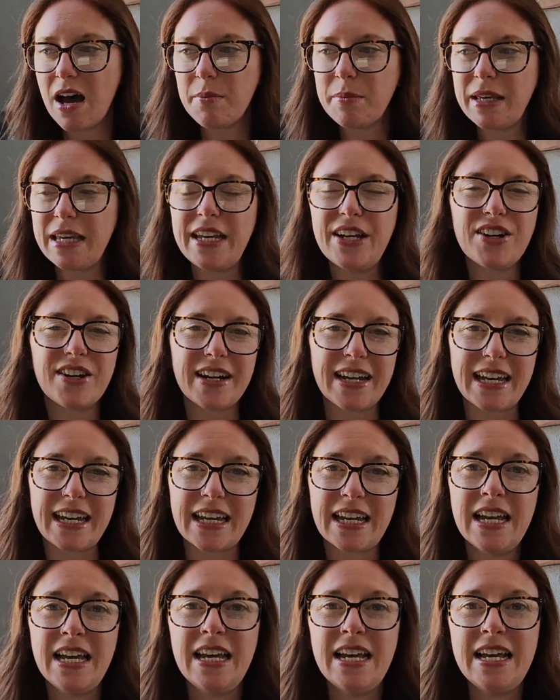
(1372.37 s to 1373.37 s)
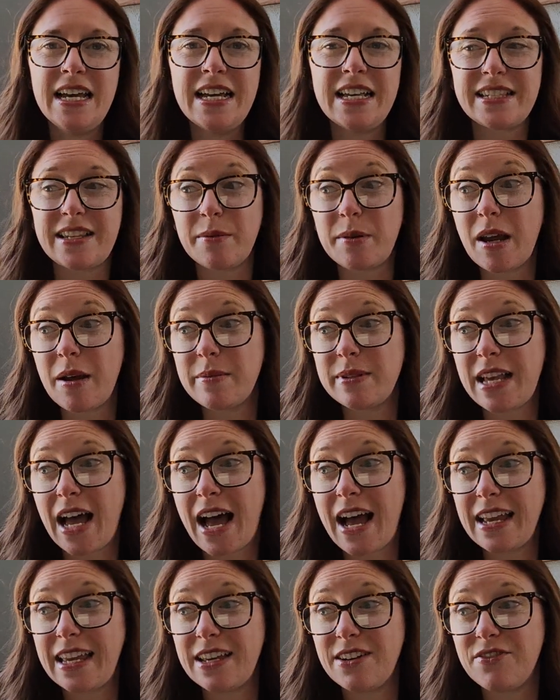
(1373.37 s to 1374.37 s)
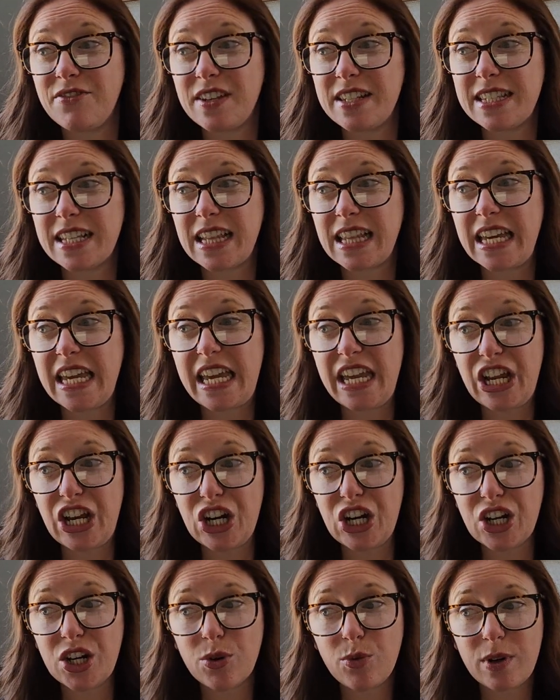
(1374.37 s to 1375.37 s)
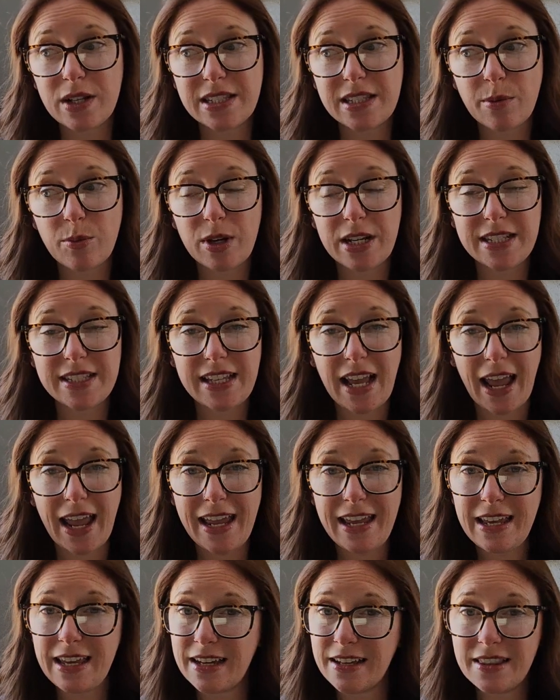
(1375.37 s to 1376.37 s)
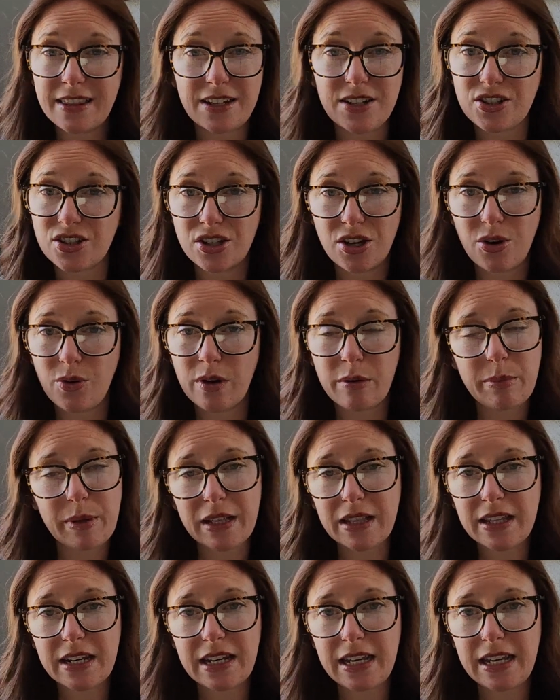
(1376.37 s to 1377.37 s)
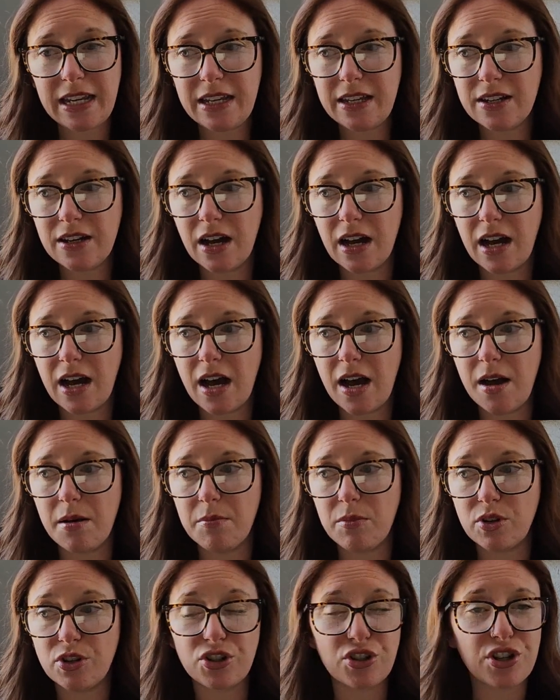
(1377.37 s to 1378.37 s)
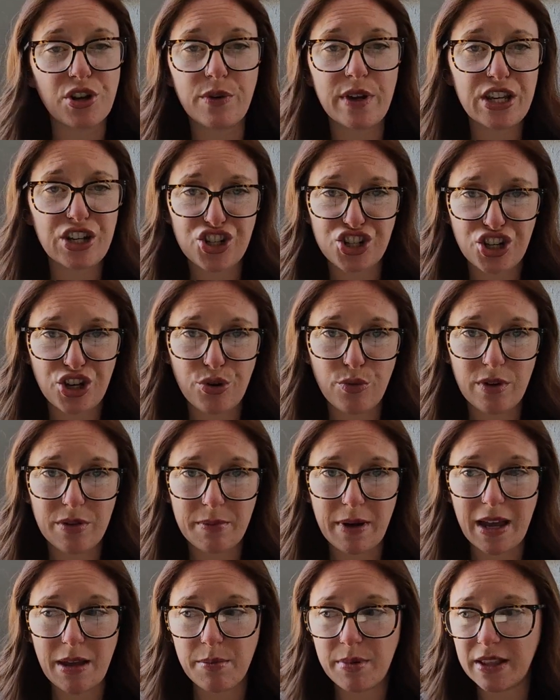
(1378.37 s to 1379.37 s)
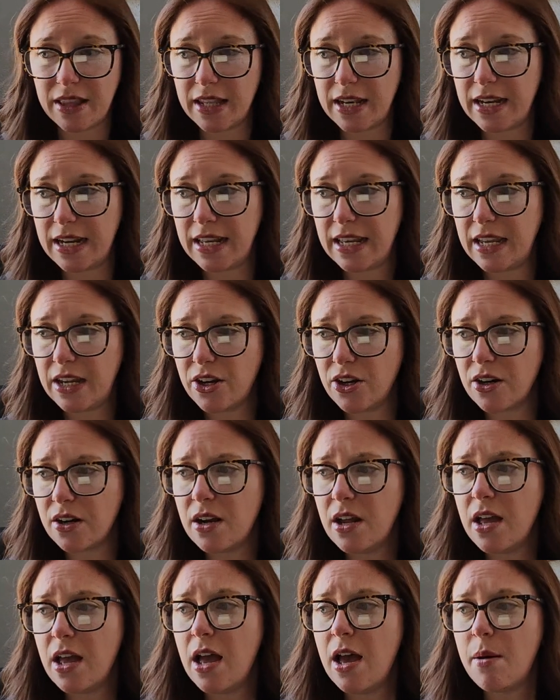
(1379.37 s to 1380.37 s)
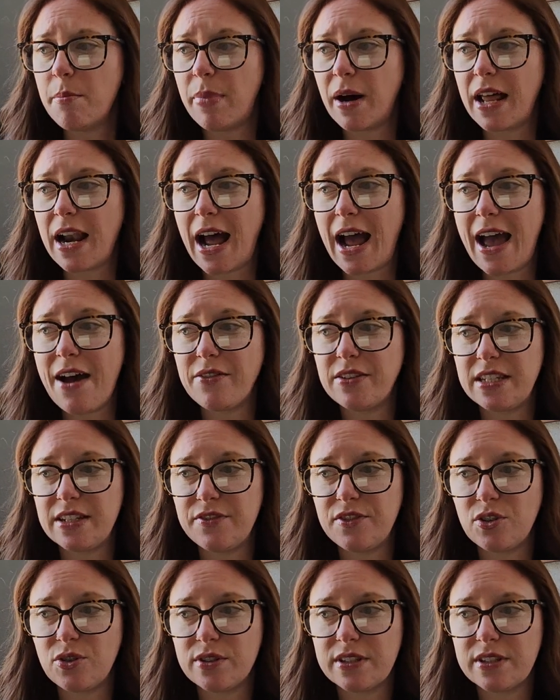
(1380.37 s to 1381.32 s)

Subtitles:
Hearing. Sometimes I can physically hear what someone is saying. There's no ability or no issue with my ability to hear, but I have a difficult